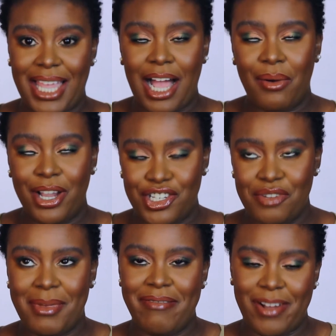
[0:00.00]
how I do
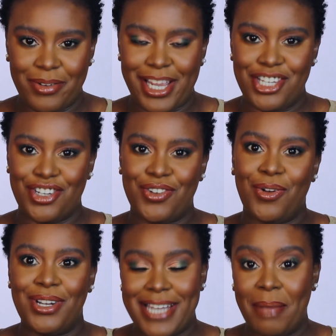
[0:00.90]
my foundation
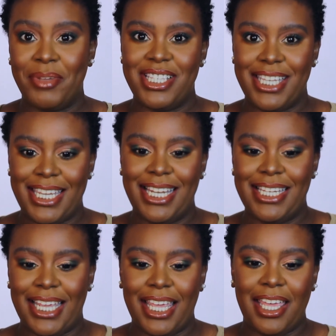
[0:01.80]
on that particular
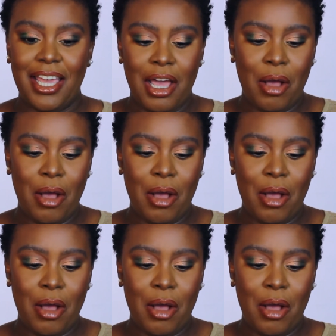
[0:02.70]
day.